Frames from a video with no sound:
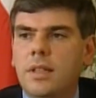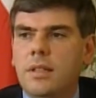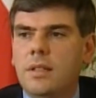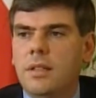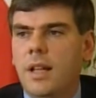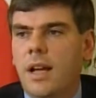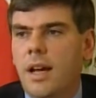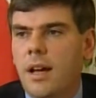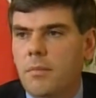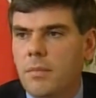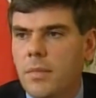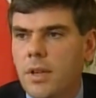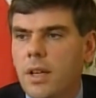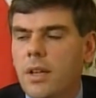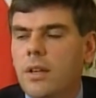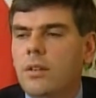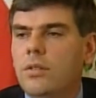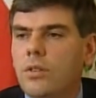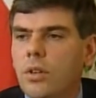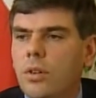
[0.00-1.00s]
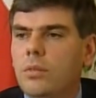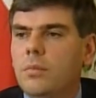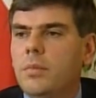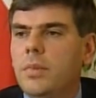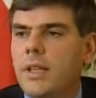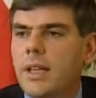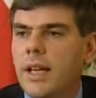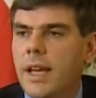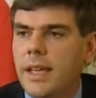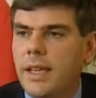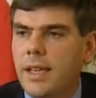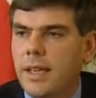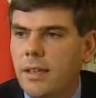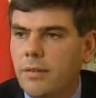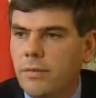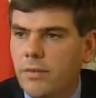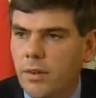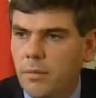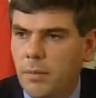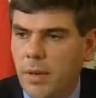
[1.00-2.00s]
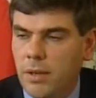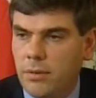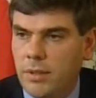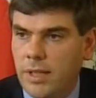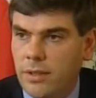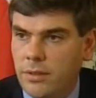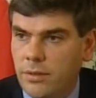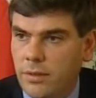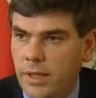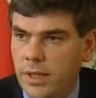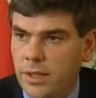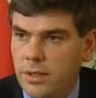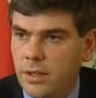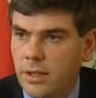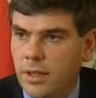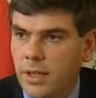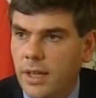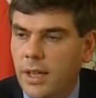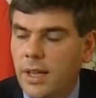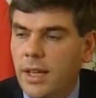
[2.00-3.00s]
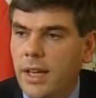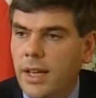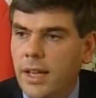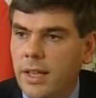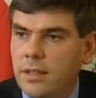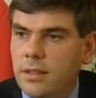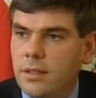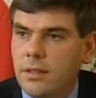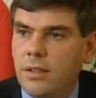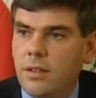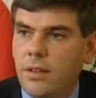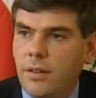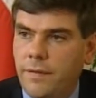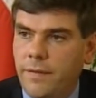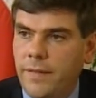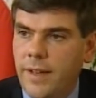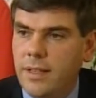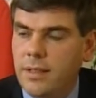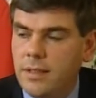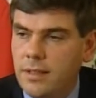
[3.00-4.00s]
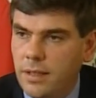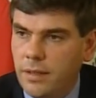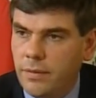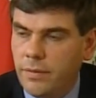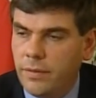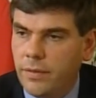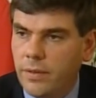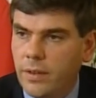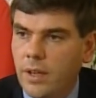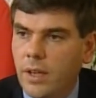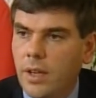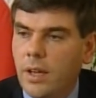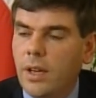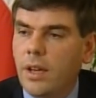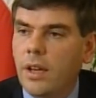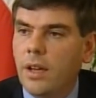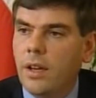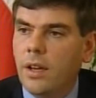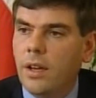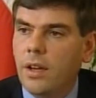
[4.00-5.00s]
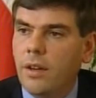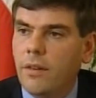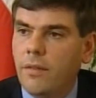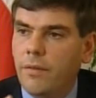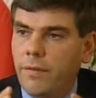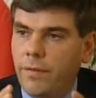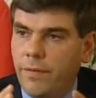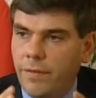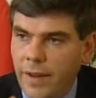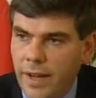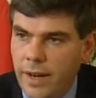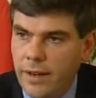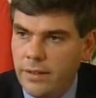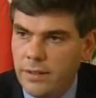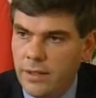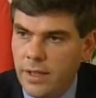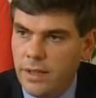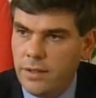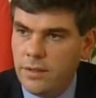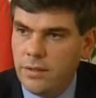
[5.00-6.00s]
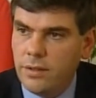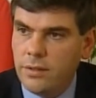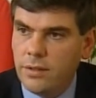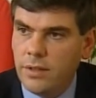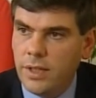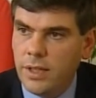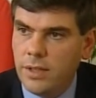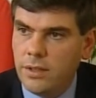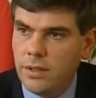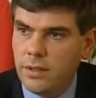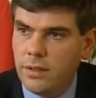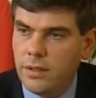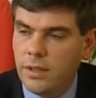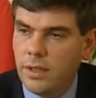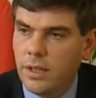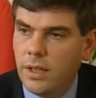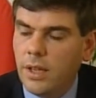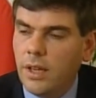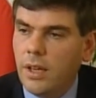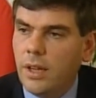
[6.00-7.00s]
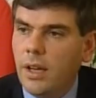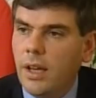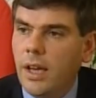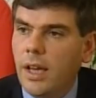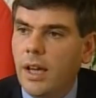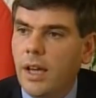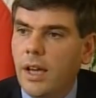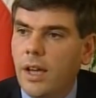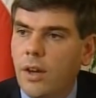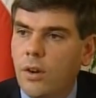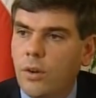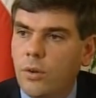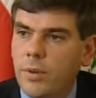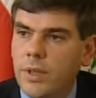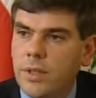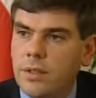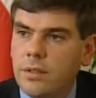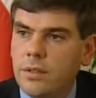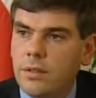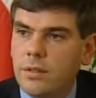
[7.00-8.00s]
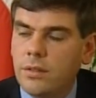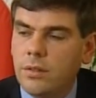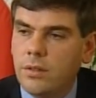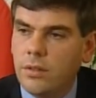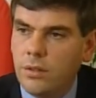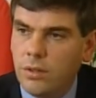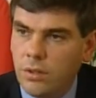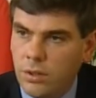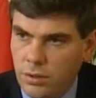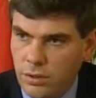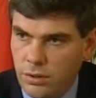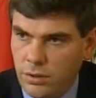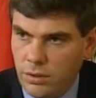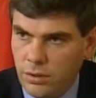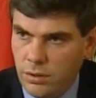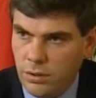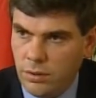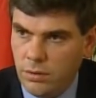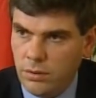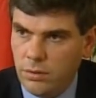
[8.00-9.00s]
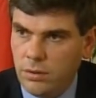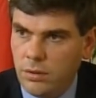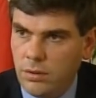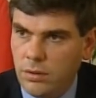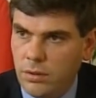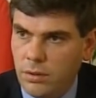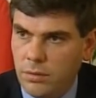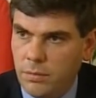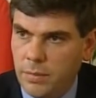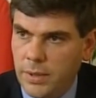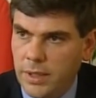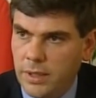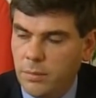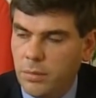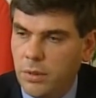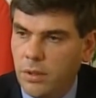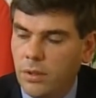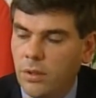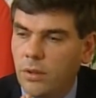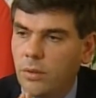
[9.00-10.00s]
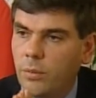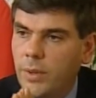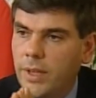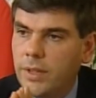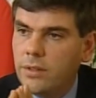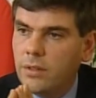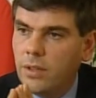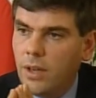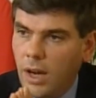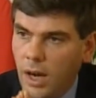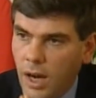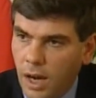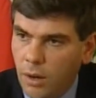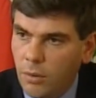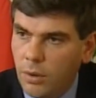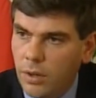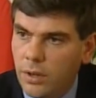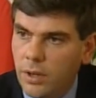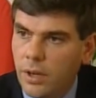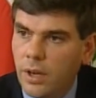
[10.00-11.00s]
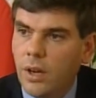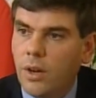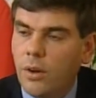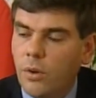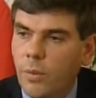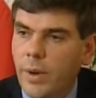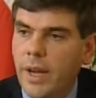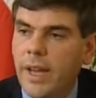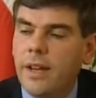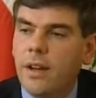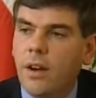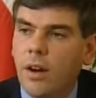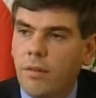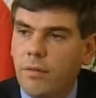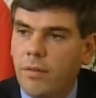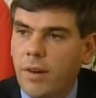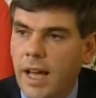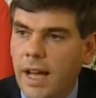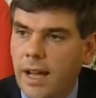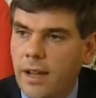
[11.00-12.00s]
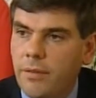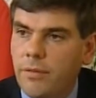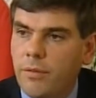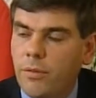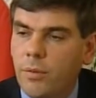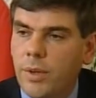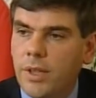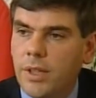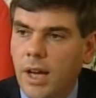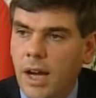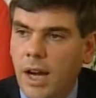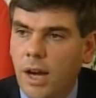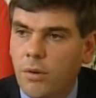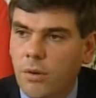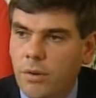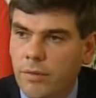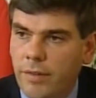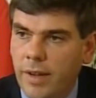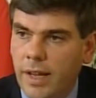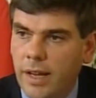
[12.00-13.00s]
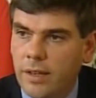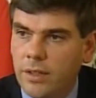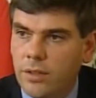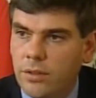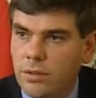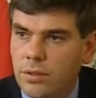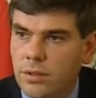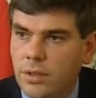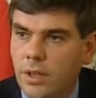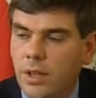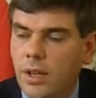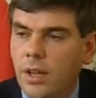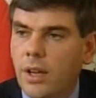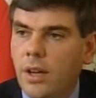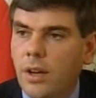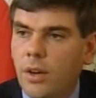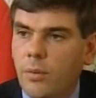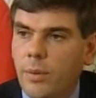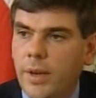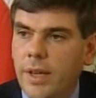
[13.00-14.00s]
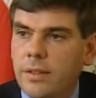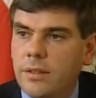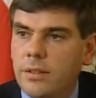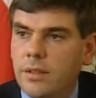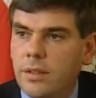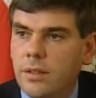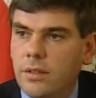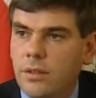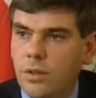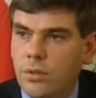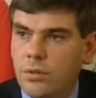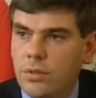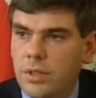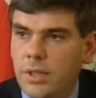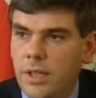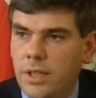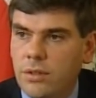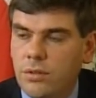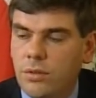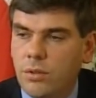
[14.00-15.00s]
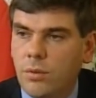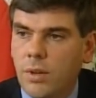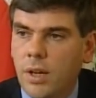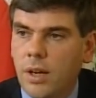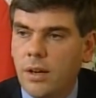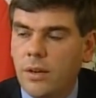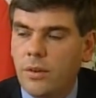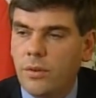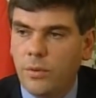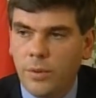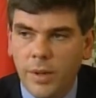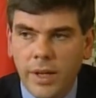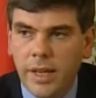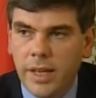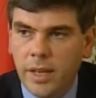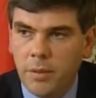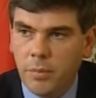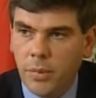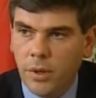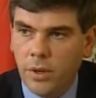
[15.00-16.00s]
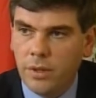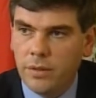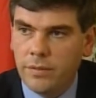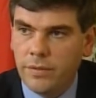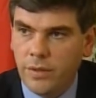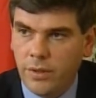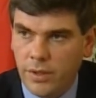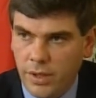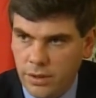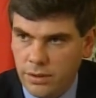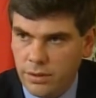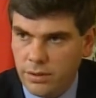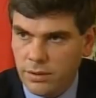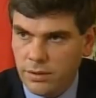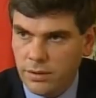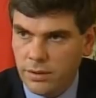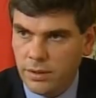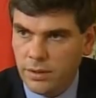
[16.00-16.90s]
Islam. Don't be naive about that religion. It's an offensive, uh, very dangerous religion. Uh, who is not at all compatible with our way of life, with our values, with those things who are really important for us.